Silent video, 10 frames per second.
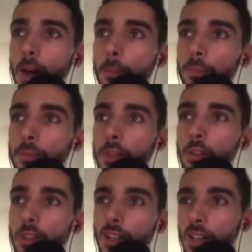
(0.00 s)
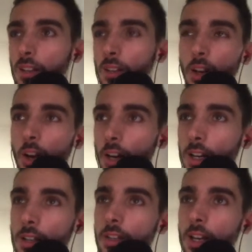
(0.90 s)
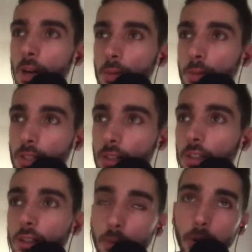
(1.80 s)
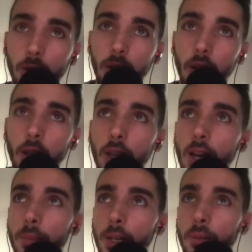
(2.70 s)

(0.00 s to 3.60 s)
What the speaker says: using it, and they're not going to sign up, especially the bigger the company, right?